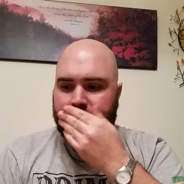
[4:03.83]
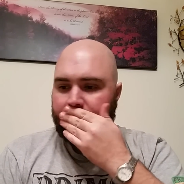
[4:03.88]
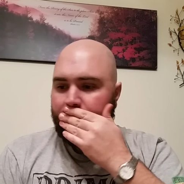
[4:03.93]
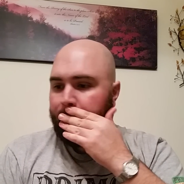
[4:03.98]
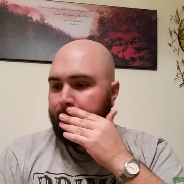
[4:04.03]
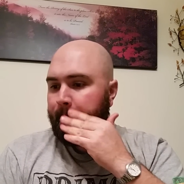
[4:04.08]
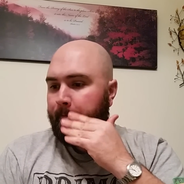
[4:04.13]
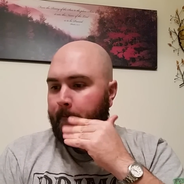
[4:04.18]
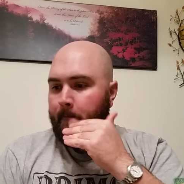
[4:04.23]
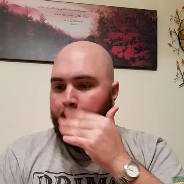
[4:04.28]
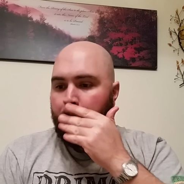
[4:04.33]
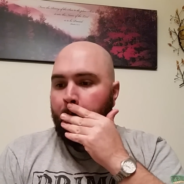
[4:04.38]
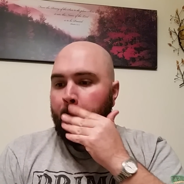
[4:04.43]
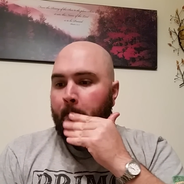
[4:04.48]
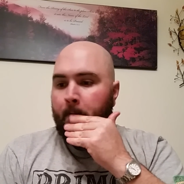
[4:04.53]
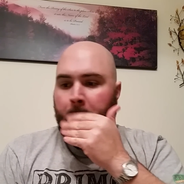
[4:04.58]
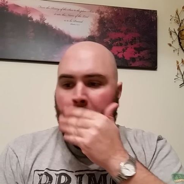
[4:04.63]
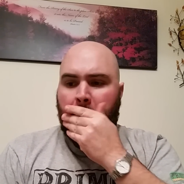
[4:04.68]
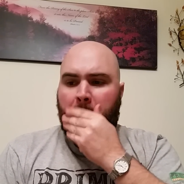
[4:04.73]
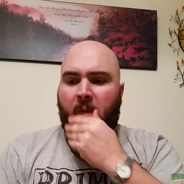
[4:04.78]
So
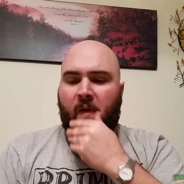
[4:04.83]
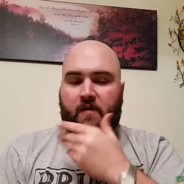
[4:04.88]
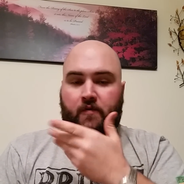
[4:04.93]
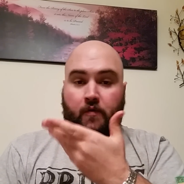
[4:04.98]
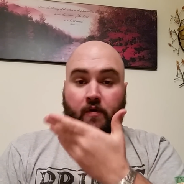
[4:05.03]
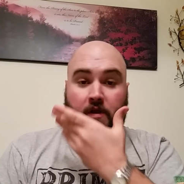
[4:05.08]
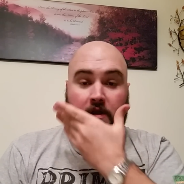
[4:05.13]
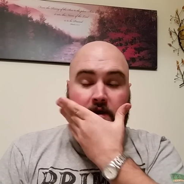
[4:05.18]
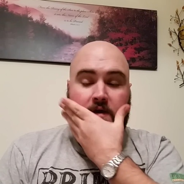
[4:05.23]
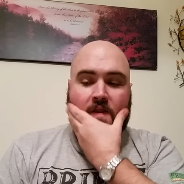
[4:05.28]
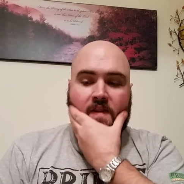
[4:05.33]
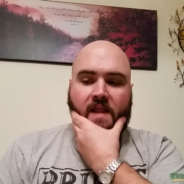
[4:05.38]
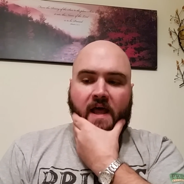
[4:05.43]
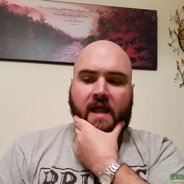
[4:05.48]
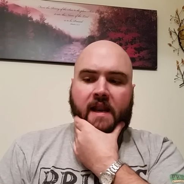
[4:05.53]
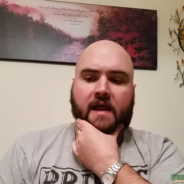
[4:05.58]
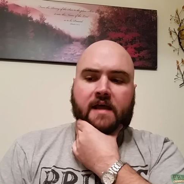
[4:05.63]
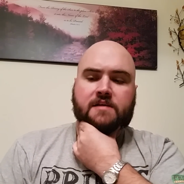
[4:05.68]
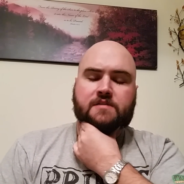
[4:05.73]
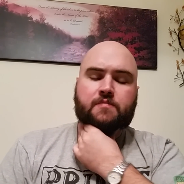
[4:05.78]
it's really good in
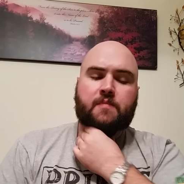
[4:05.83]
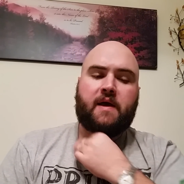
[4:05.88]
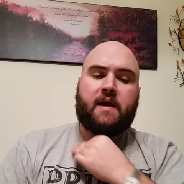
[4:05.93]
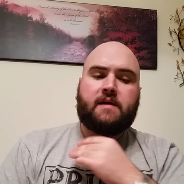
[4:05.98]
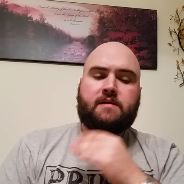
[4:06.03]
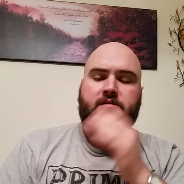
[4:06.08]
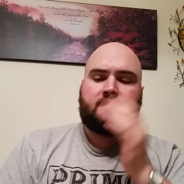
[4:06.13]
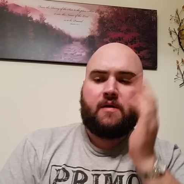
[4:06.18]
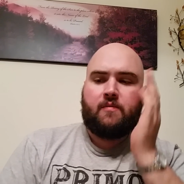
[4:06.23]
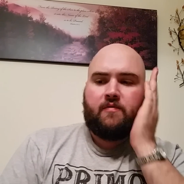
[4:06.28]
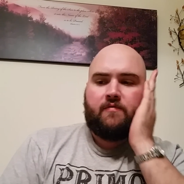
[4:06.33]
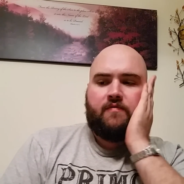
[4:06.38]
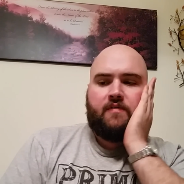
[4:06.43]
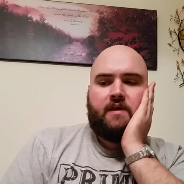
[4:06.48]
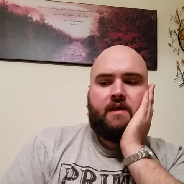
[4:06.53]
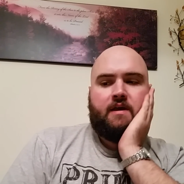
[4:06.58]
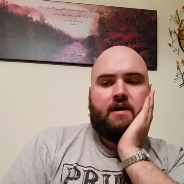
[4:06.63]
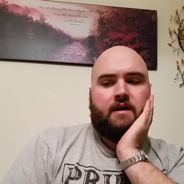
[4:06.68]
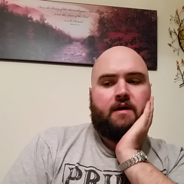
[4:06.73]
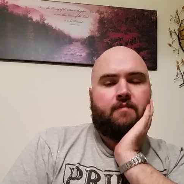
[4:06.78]
that aspect. Some of
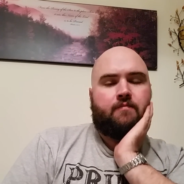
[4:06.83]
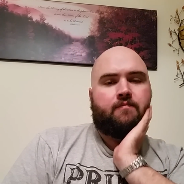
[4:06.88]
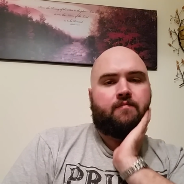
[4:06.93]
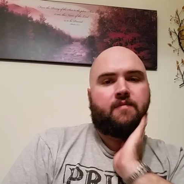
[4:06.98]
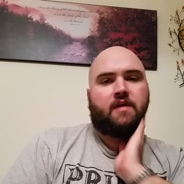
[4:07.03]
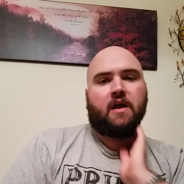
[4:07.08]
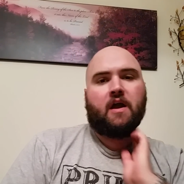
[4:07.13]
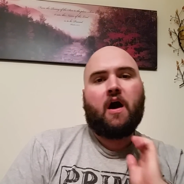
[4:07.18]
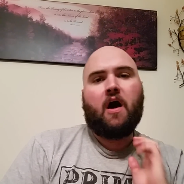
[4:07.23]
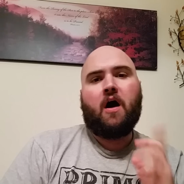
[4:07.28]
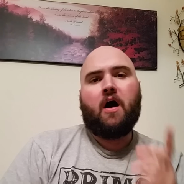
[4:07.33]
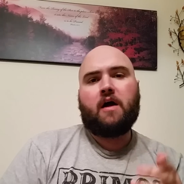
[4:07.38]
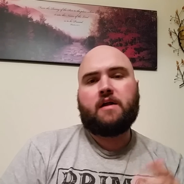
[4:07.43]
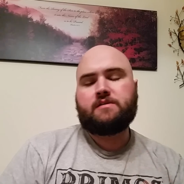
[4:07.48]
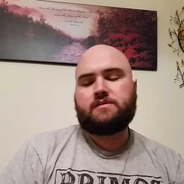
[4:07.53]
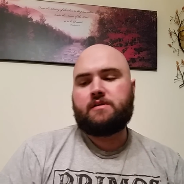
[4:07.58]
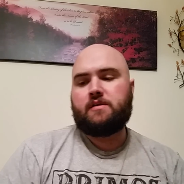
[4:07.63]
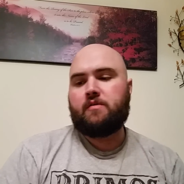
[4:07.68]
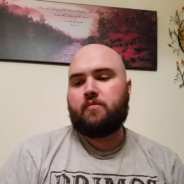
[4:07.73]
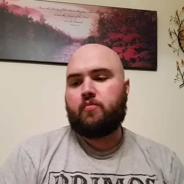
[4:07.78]
the
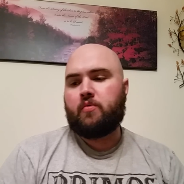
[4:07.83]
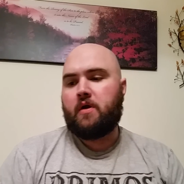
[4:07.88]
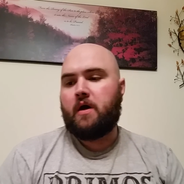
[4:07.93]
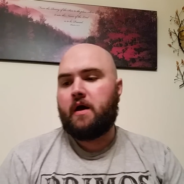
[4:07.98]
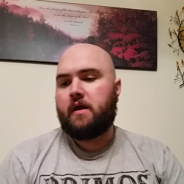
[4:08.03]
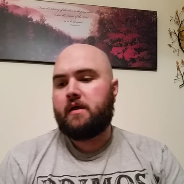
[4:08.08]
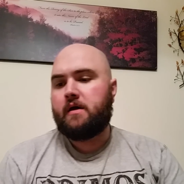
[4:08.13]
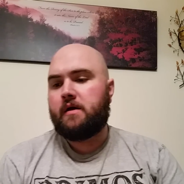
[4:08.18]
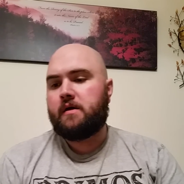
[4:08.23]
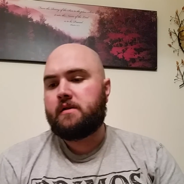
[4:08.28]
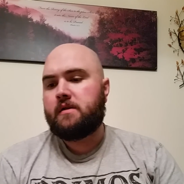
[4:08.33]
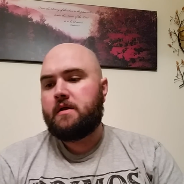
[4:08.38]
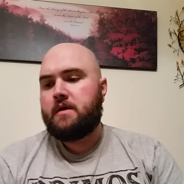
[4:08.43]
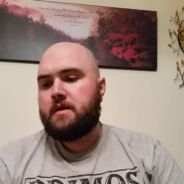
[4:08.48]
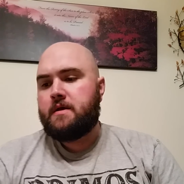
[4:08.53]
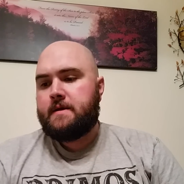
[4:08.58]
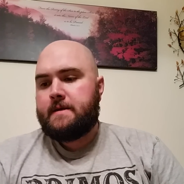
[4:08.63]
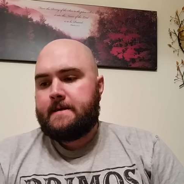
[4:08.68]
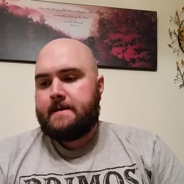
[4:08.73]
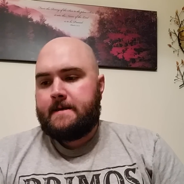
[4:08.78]
cons to the product,
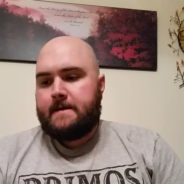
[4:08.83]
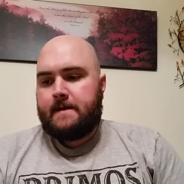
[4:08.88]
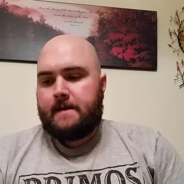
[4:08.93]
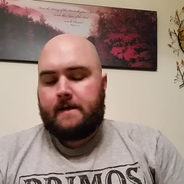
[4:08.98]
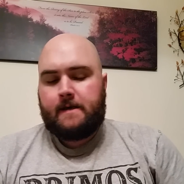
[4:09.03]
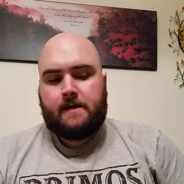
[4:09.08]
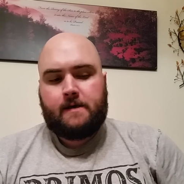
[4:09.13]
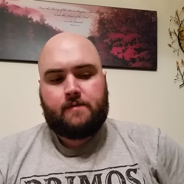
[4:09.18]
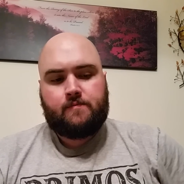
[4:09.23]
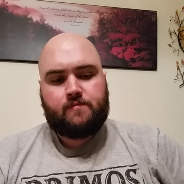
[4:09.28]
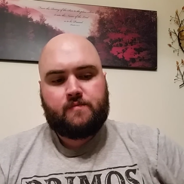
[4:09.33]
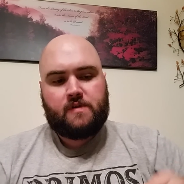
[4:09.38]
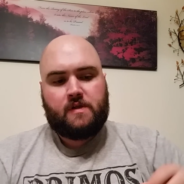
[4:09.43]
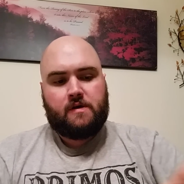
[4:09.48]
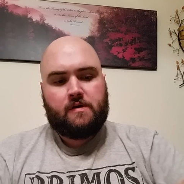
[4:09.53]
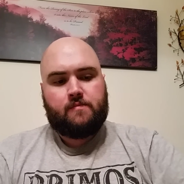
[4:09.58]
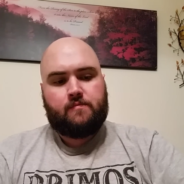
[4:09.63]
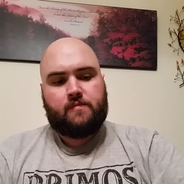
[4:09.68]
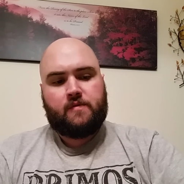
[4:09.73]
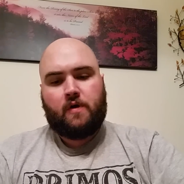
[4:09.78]

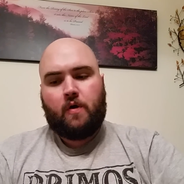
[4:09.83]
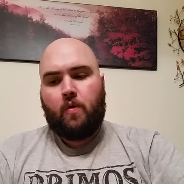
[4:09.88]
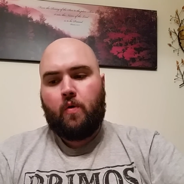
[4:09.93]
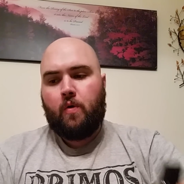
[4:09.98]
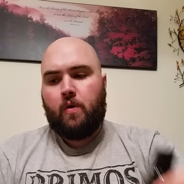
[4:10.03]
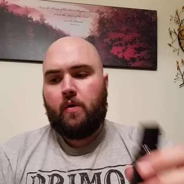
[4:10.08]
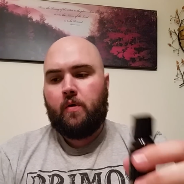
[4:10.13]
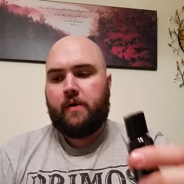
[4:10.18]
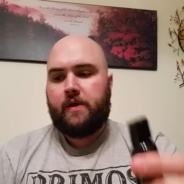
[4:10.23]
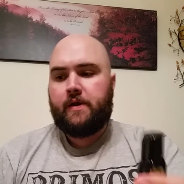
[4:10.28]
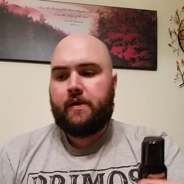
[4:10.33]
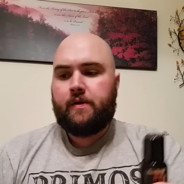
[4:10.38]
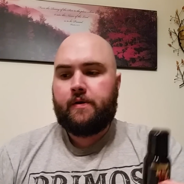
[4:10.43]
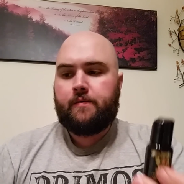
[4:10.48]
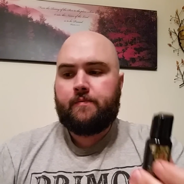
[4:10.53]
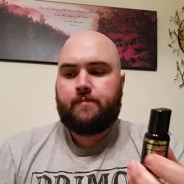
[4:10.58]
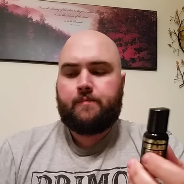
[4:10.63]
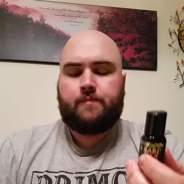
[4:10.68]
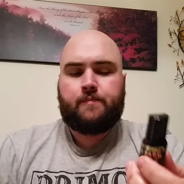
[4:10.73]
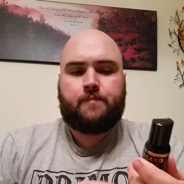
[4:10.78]
the oil here,